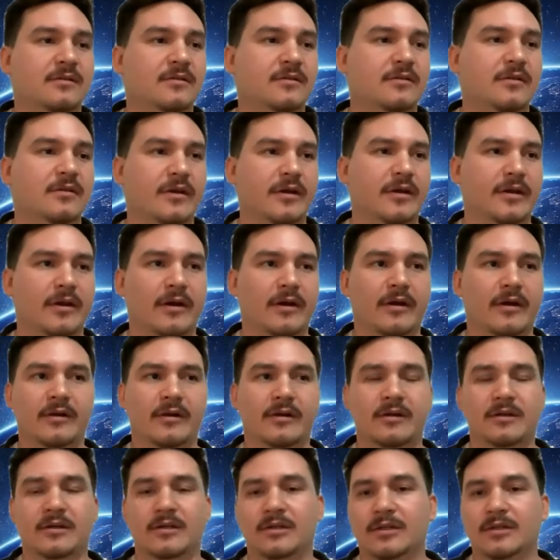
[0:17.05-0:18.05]
during our
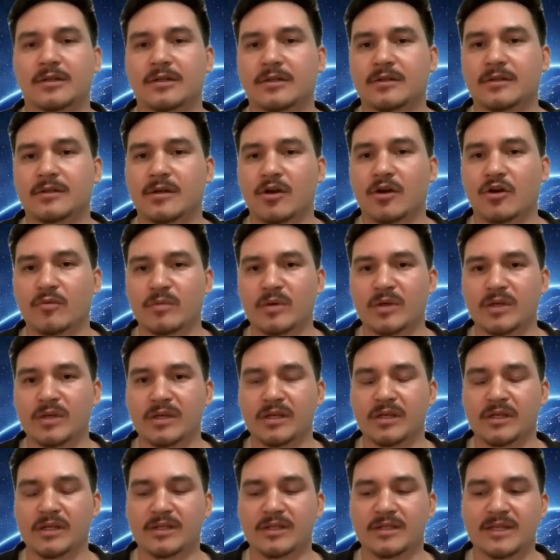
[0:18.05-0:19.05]

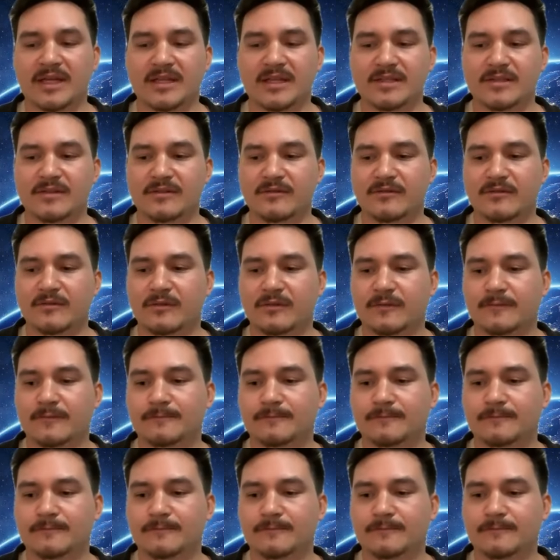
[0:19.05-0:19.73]
OBE intensive.